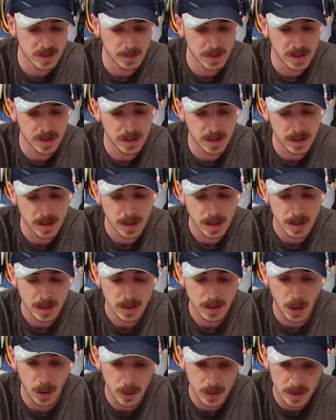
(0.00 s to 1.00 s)
some of the
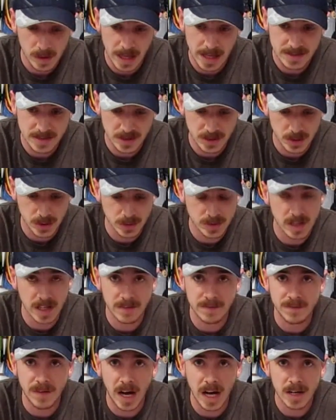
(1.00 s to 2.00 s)
cult classic shows
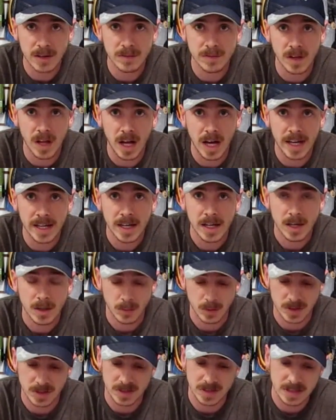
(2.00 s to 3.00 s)
like Firefly,
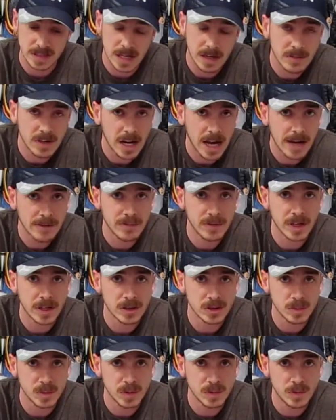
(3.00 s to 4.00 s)
which has never had
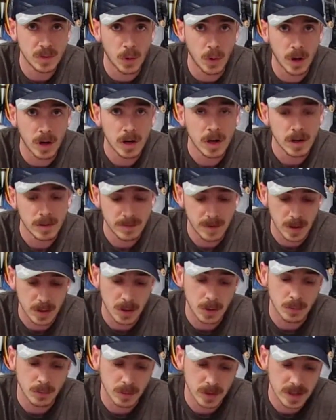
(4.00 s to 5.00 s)
figures before,
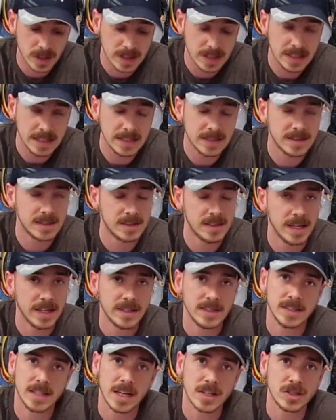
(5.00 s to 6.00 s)
Funko really needs to
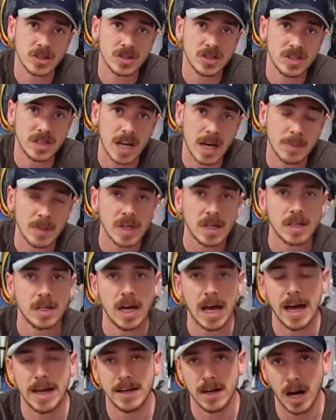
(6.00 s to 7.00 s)
take the extra step
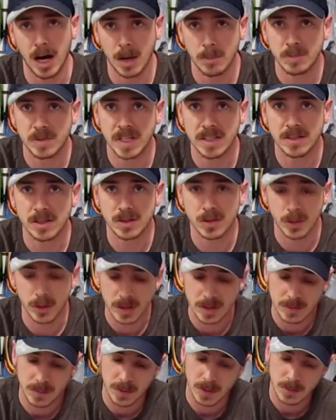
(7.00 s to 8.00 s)
and update the
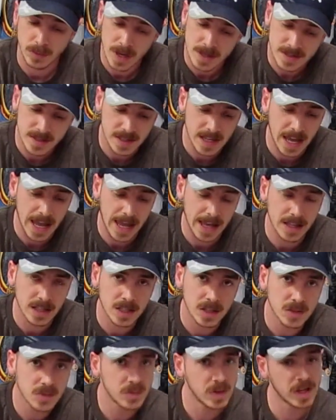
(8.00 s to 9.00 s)
toys. For the rest of the
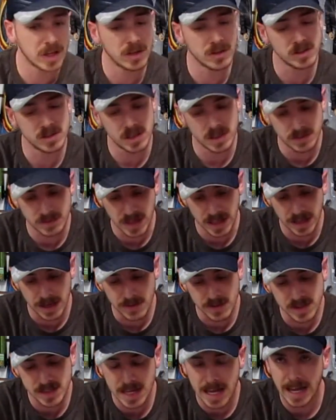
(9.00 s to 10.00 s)
Aliens figures, if they
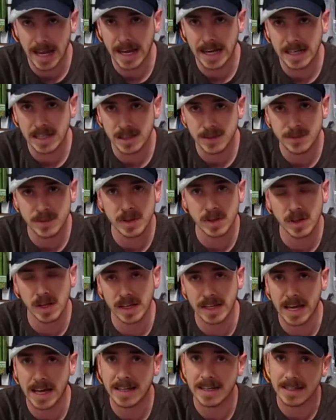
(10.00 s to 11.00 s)
give us that 80s feel,
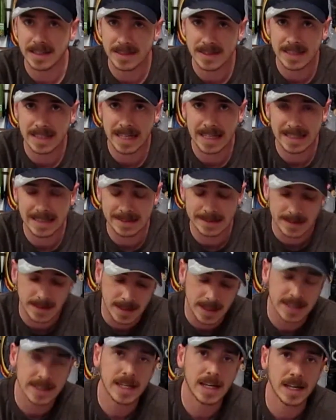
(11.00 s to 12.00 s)
again, it is an 80s
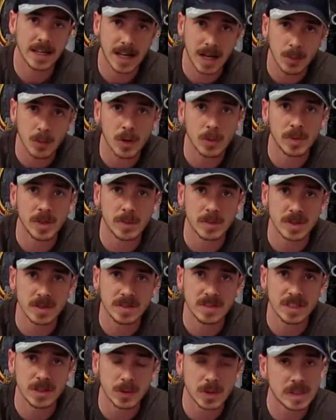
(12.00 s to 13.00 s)
line and I will be able to
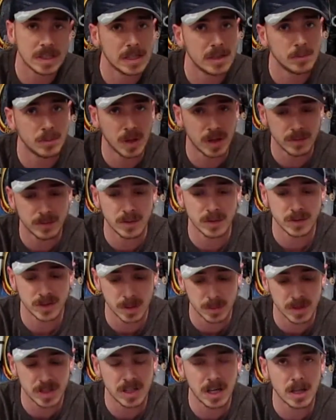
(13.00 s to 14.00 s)
deal with it. But for
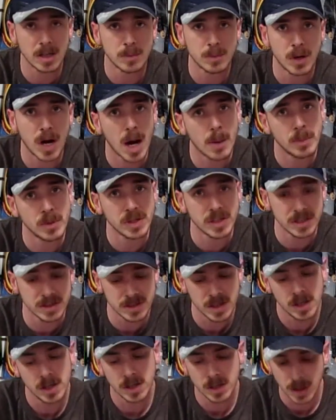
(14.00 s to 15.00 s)
some of the other
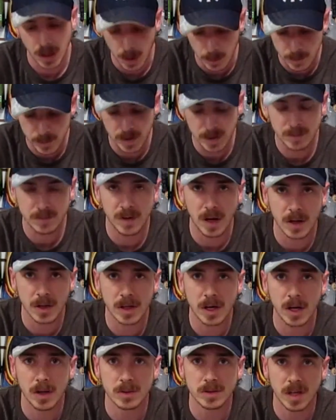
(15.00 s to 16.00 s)
properties, hopefully
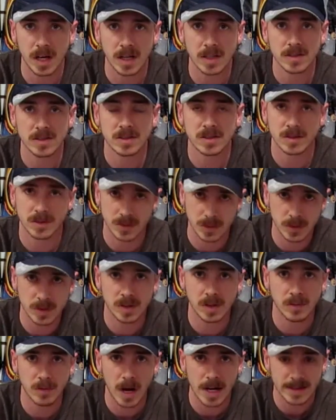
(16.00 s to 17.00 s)
Funko does do
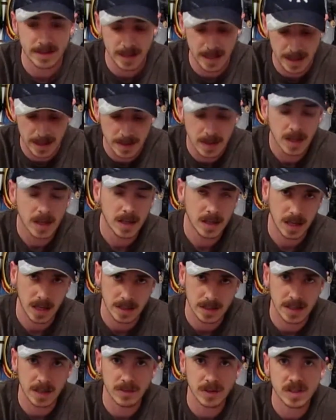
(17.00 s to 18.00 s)
the right thing
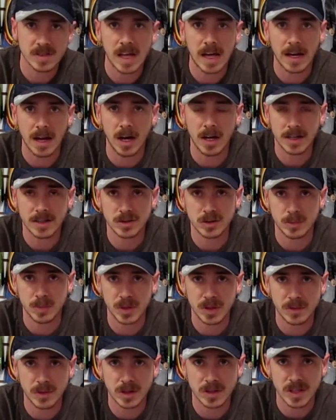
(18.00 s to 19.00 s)
and give us that extra
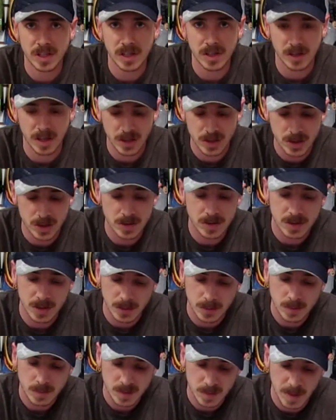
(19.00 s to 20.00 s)
bit of articulation.
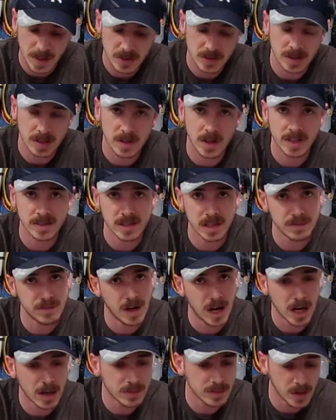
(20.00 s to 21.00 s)
So especially lines like
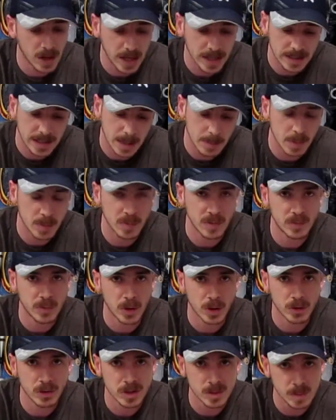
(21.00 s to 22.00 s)
Firefly and Nightmare
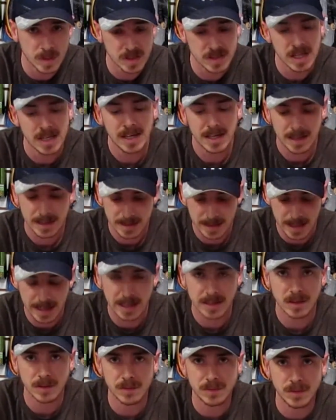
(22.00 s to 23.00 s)
Before Christmas, they
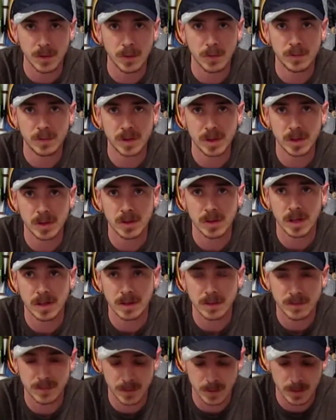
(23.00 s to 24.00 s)
get the full feel
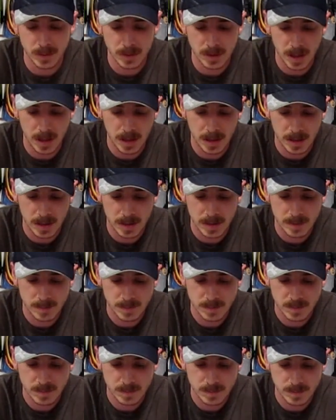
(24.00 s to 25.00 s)
and the full
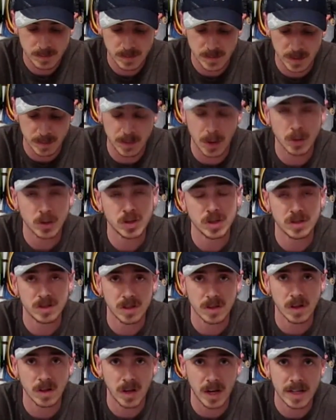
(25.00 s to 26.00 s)
devotion
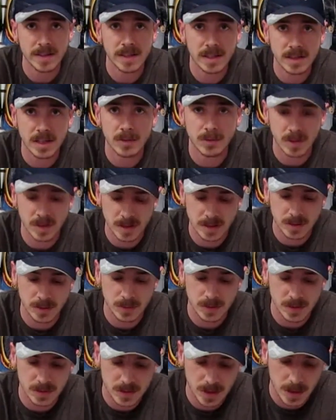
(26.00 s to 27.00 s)
to the line that they really do
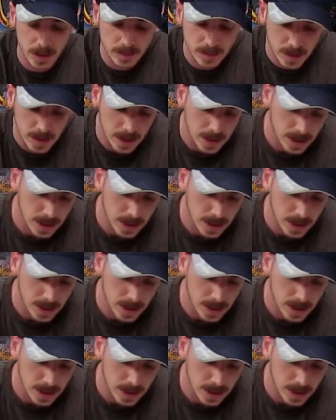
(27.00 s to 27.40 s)
deserve.